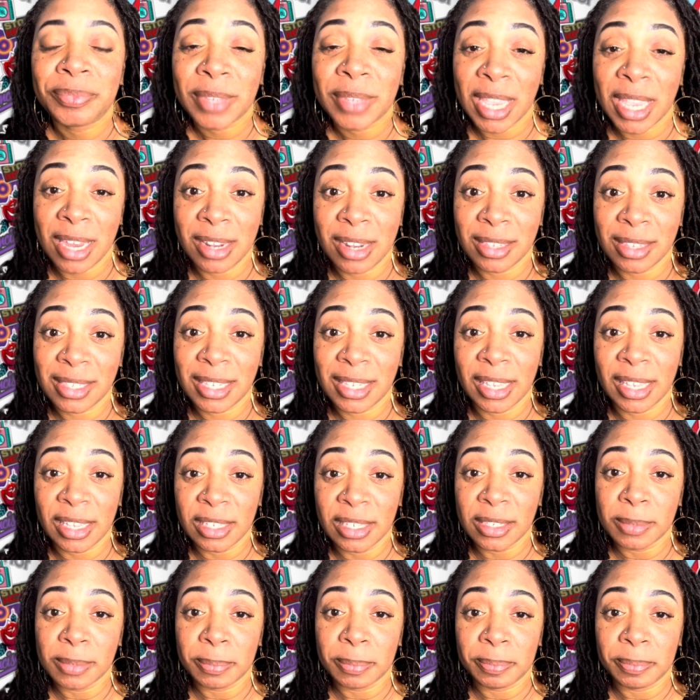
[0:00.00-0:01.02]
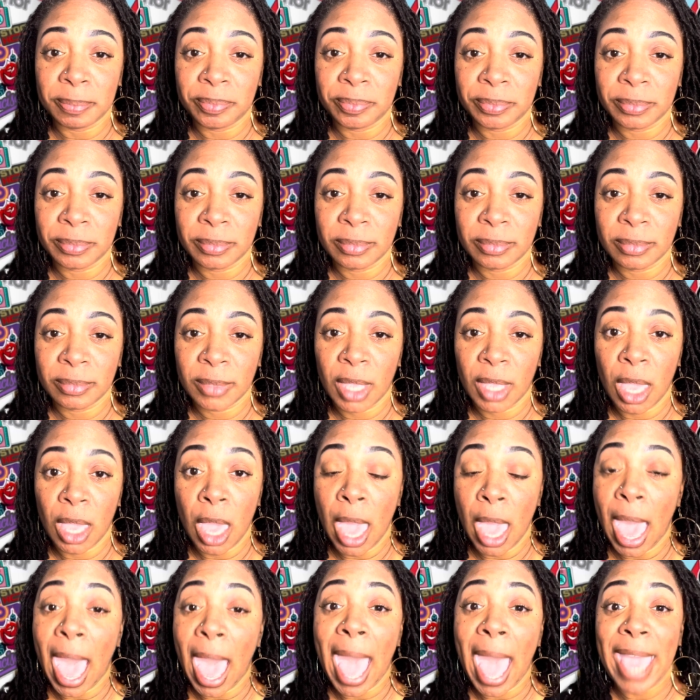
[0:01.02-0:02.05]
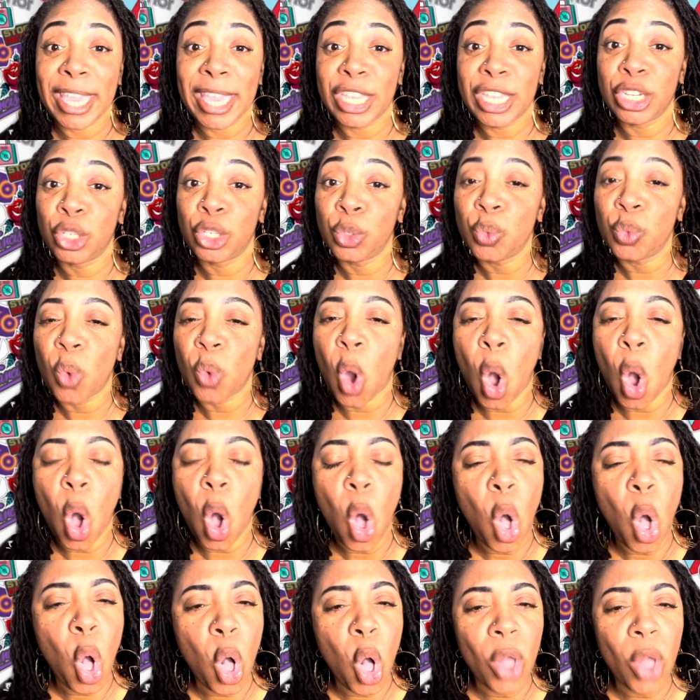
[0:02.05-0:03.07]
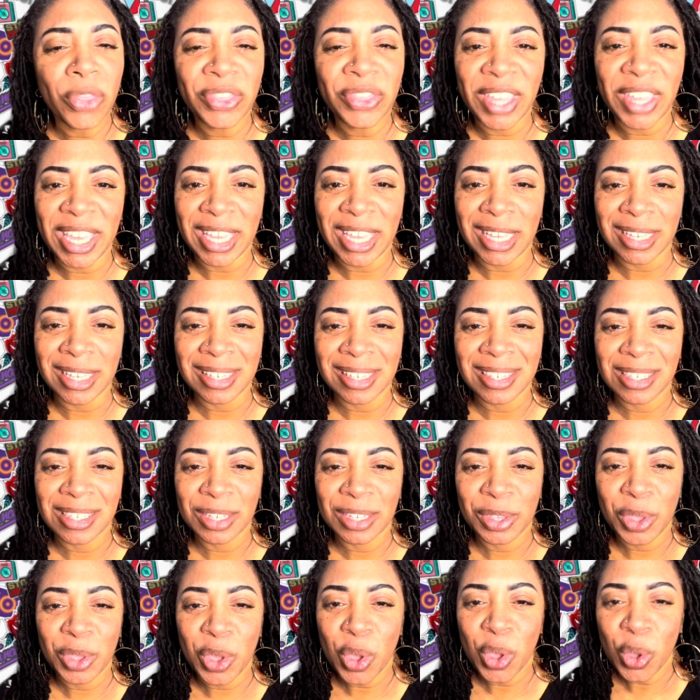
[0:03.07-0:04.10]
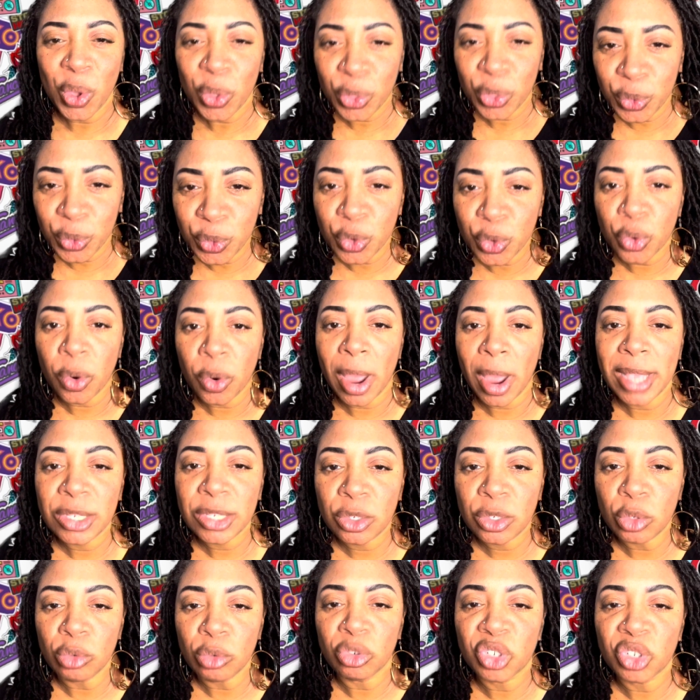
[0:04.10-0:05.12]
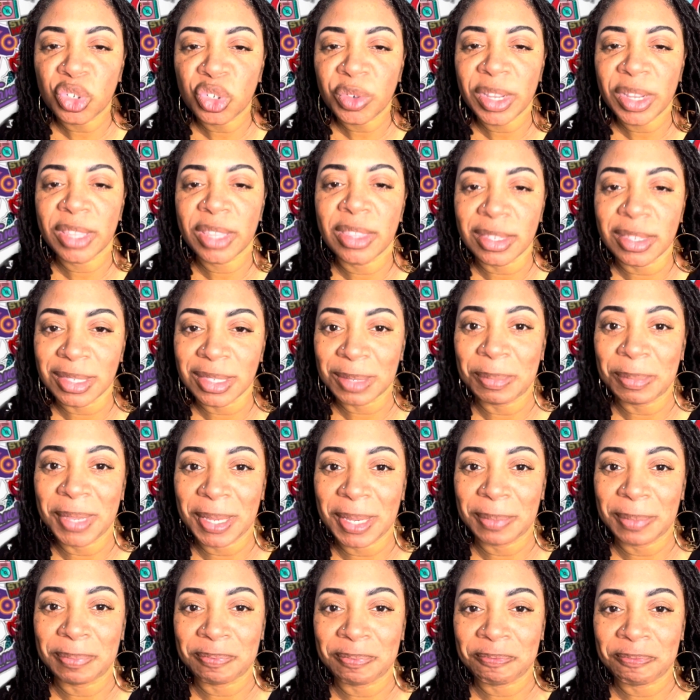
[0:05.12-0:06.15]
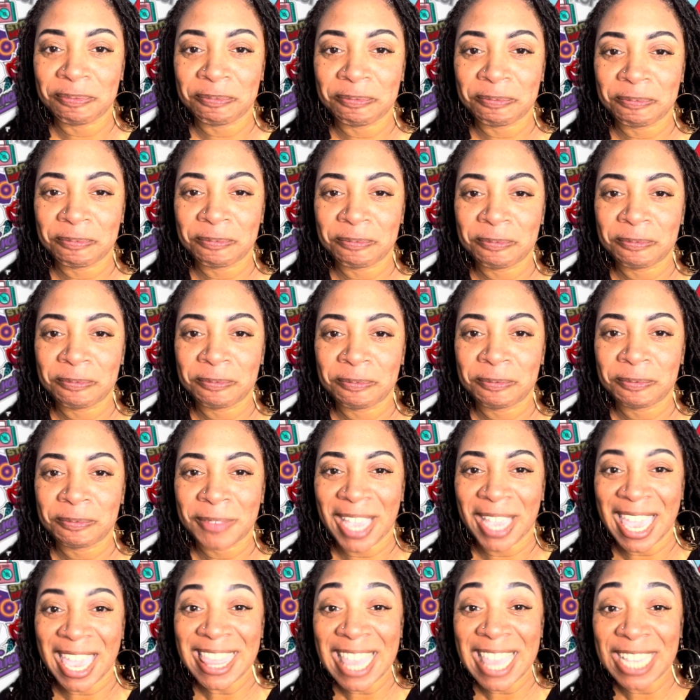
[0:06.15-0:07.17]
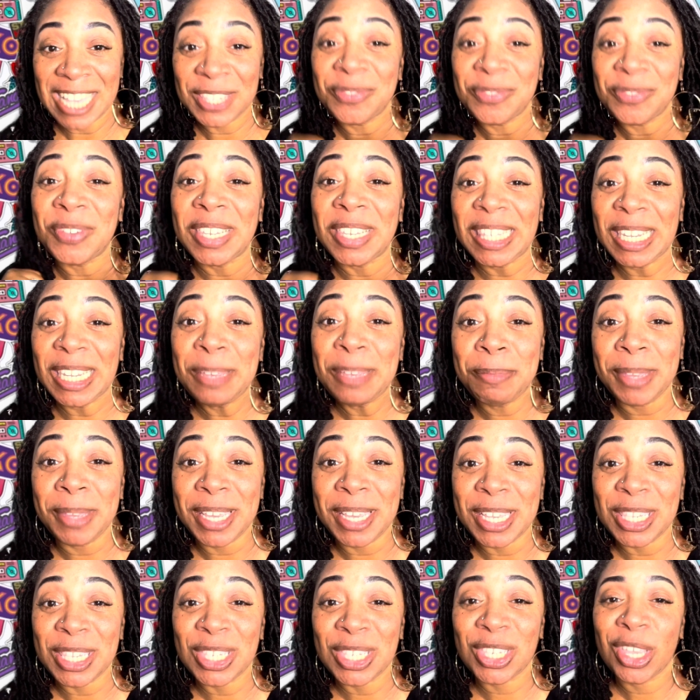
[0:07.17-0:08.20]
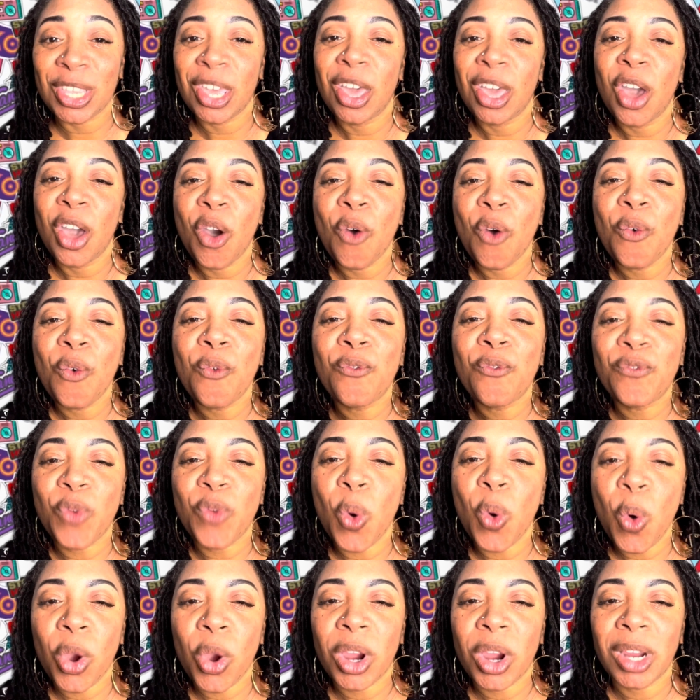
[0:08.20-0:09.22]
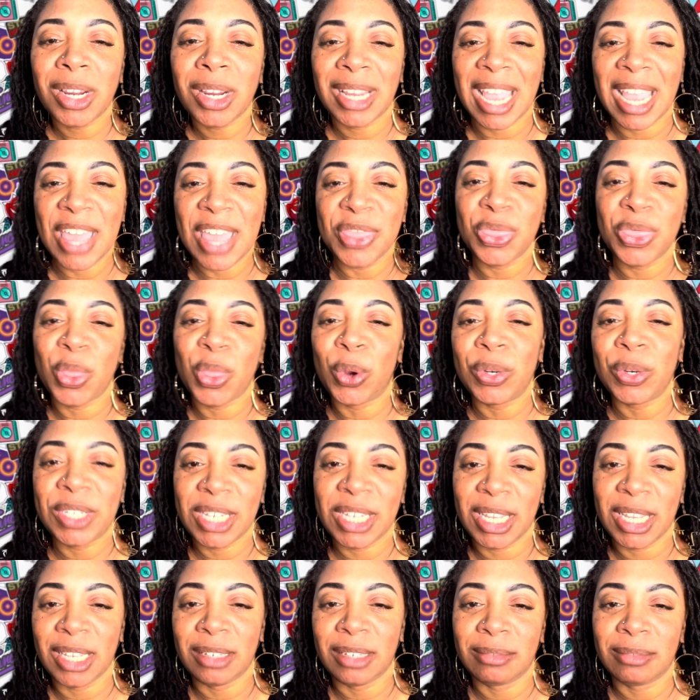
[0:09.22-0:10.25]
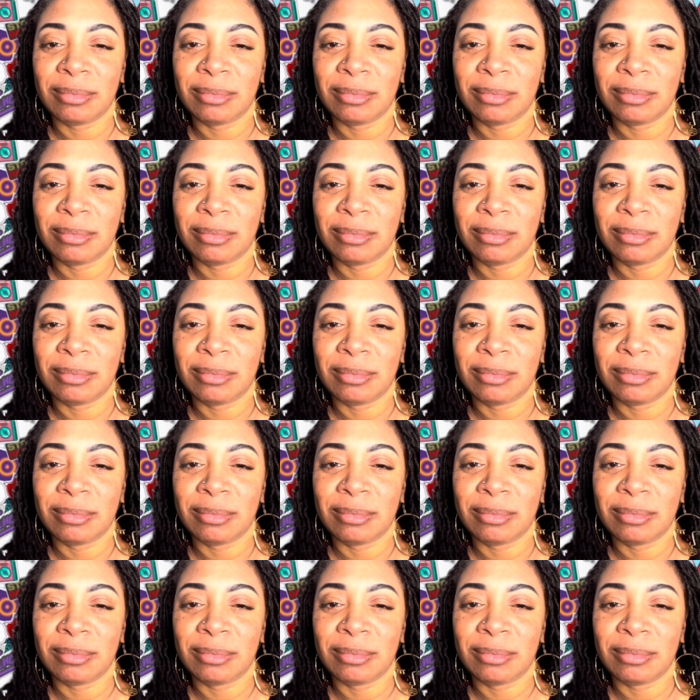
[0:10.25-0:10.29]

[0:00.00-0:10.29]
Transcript: And it says, I can do all things through Christ who strengthens me. And that's Philippians 4 and 13,